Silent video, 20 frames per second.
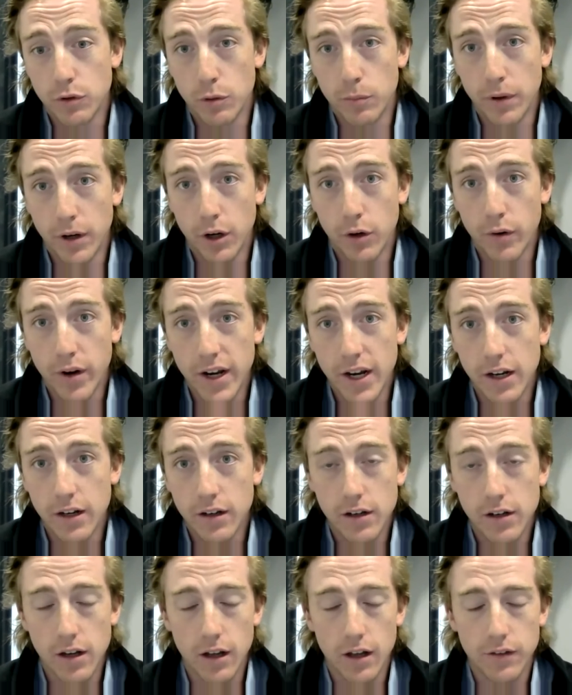a little bit
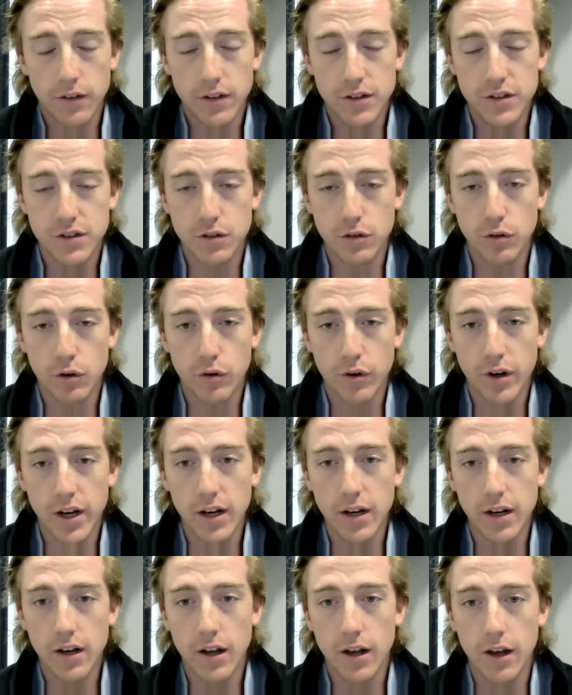green, but still
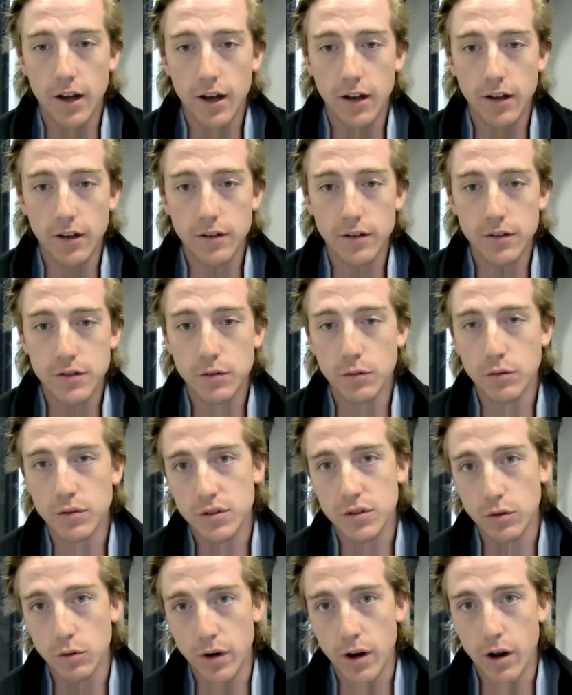green, and so it'll
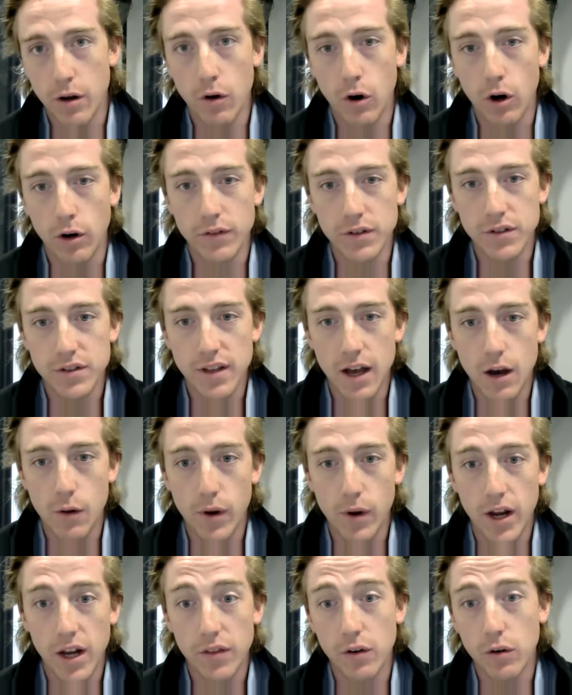slow down harvest that
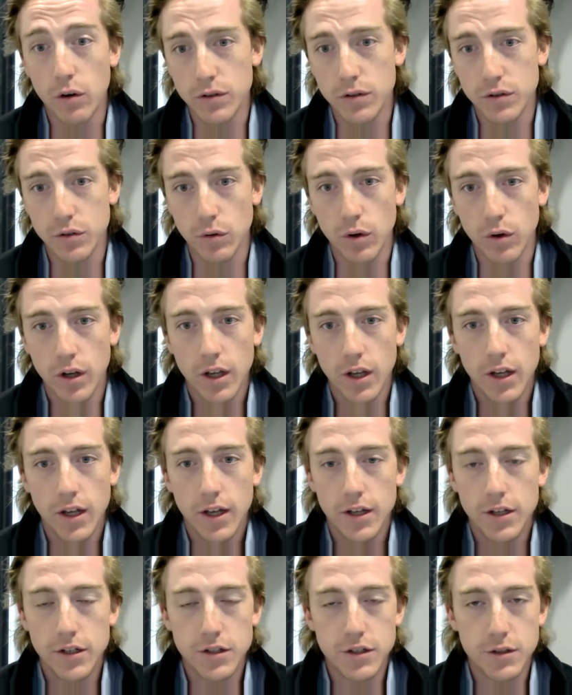way, and then also
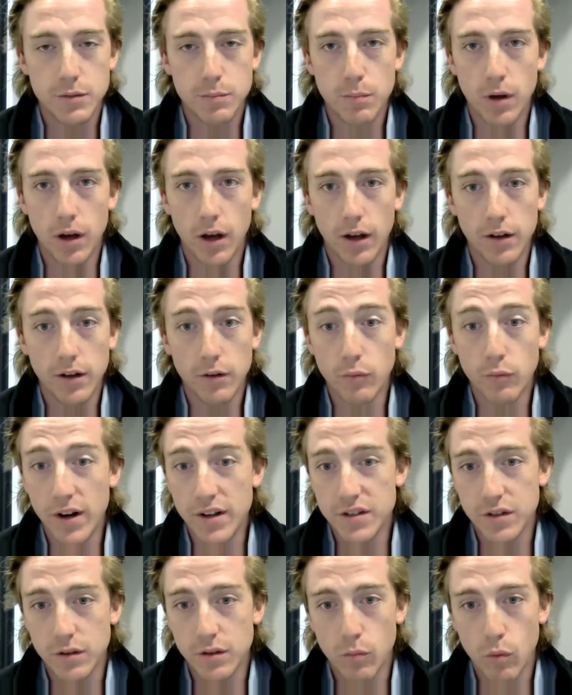just
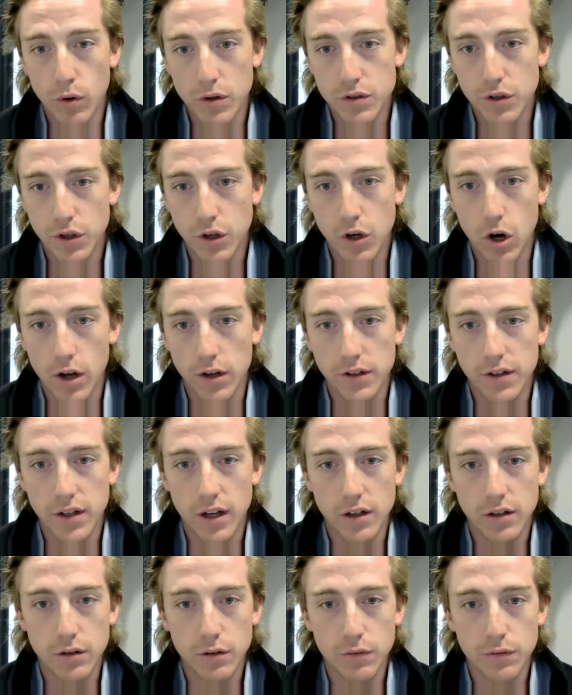raising the moisture
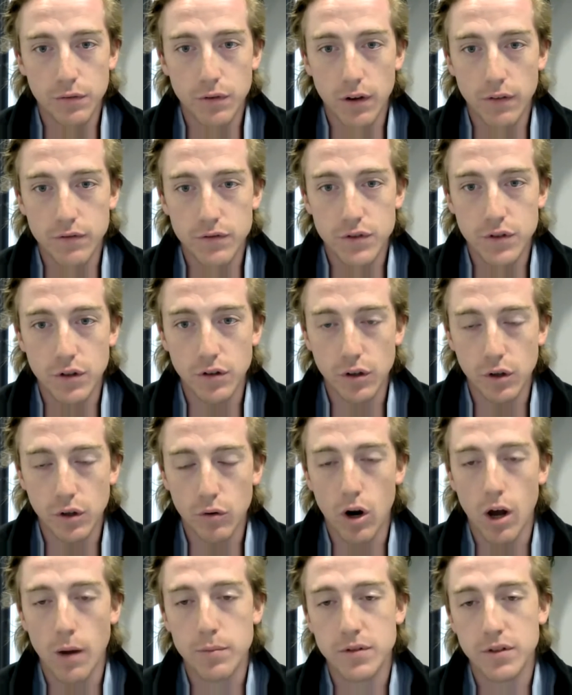content of certain
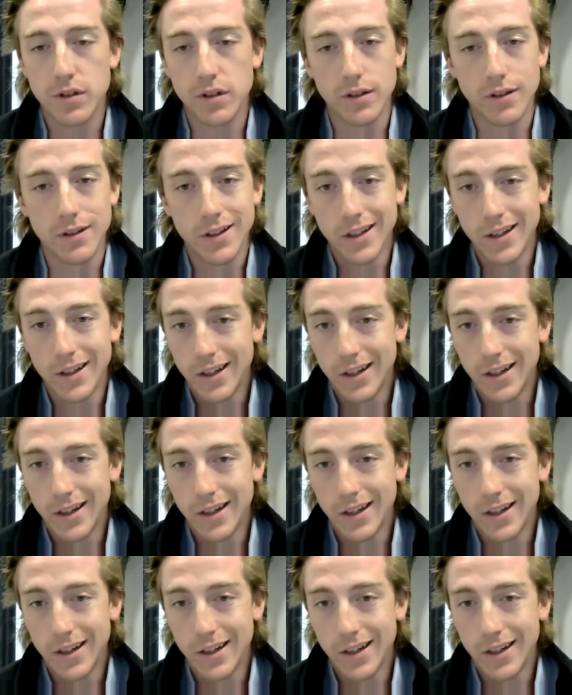crops can